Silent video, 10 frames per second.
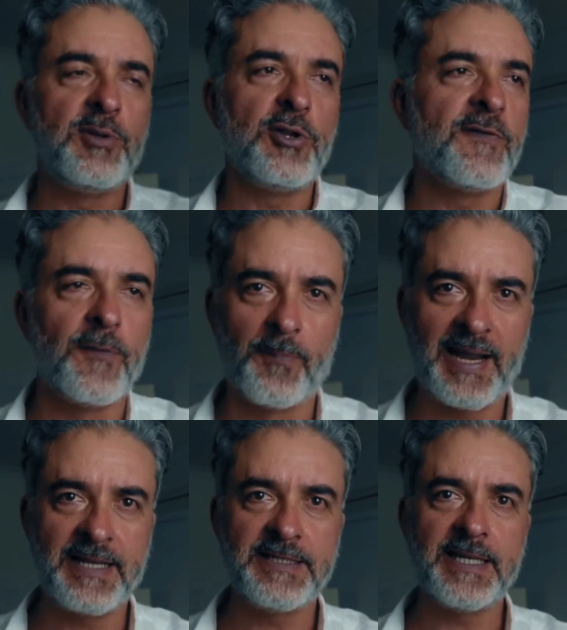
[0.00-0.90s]
beautiful
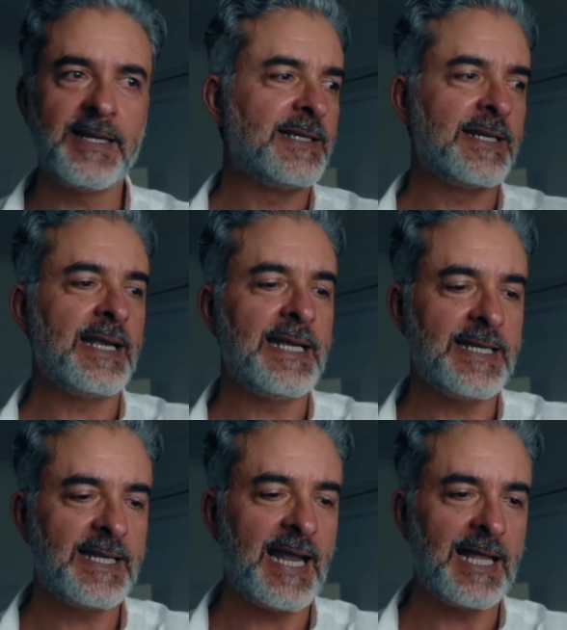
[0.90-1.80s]
painting in
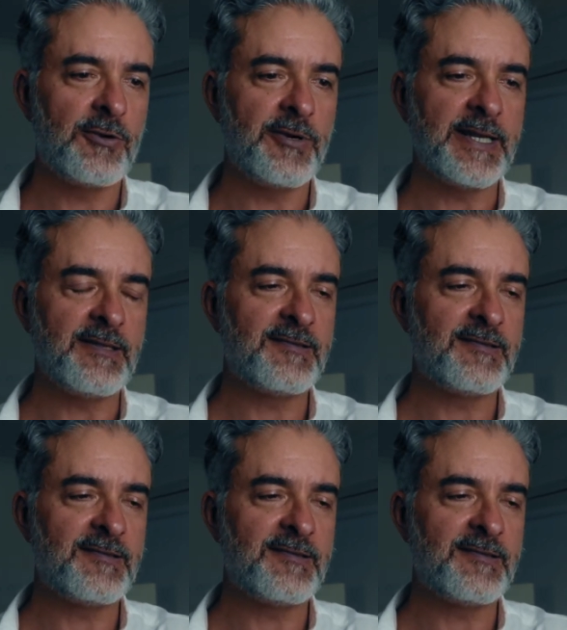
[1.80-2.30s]
a gallery.